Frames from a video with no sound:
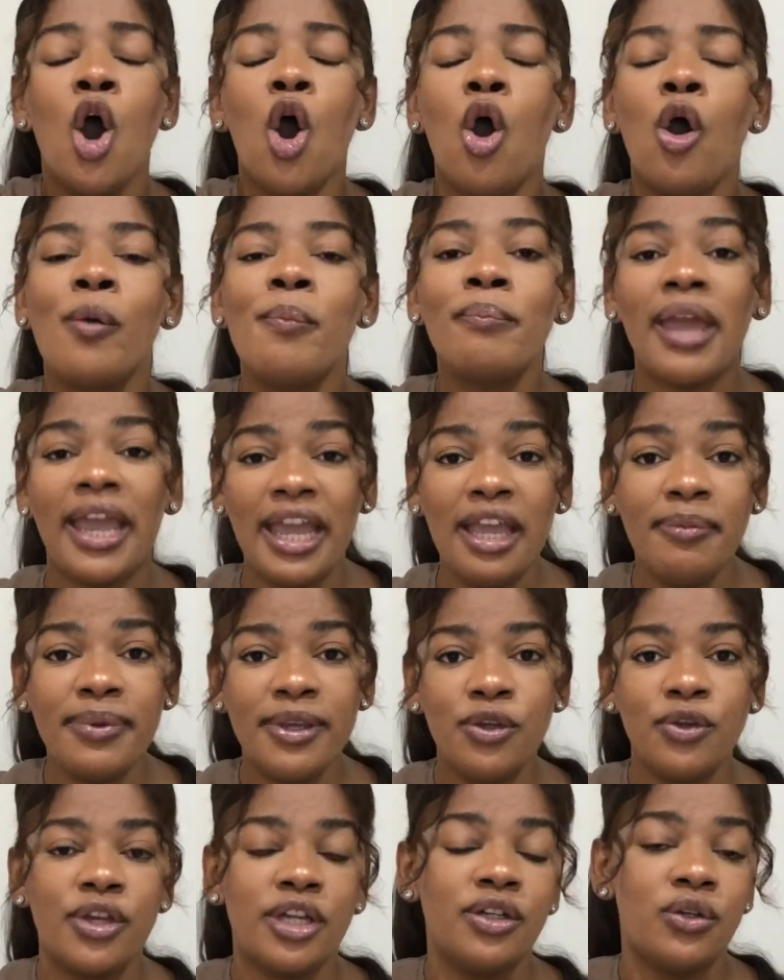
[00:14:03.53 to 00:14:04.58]
Or maybe
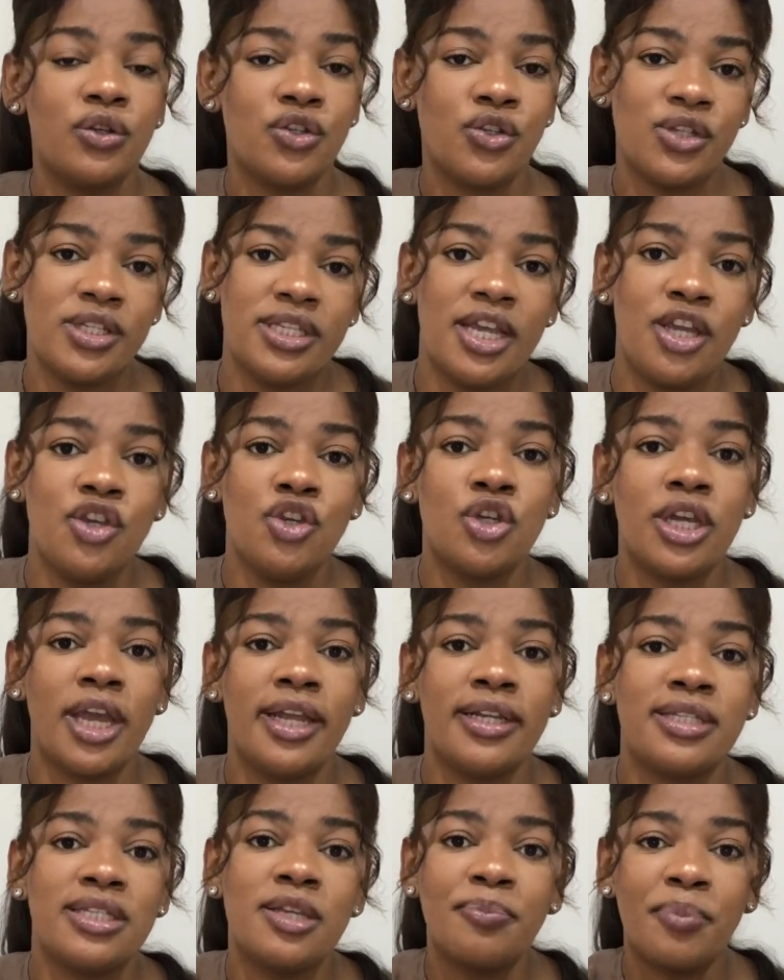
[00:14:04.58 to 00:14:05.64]
you can also say you
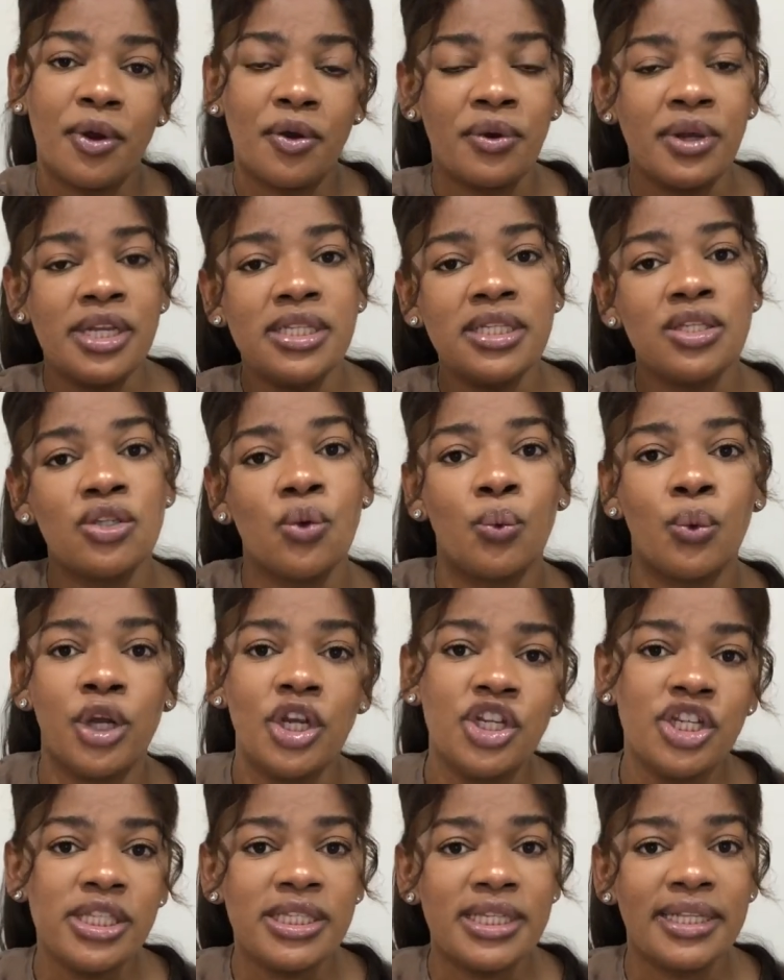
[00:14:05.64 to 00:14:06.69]
can separate your
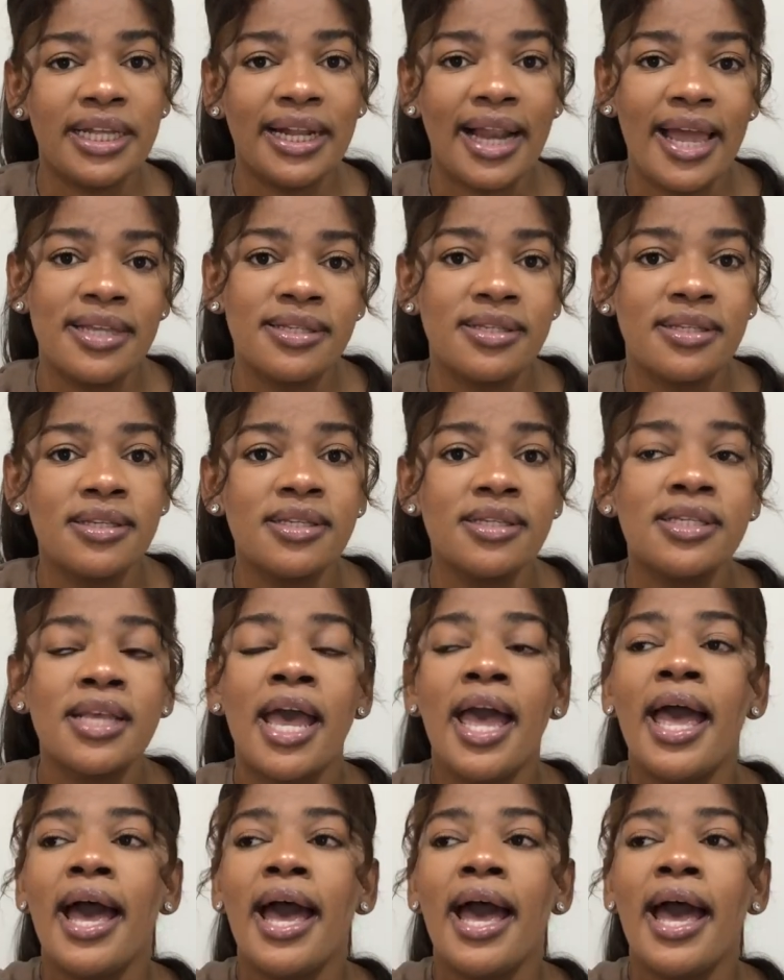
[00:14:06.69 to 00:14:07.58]
worksheets in classes,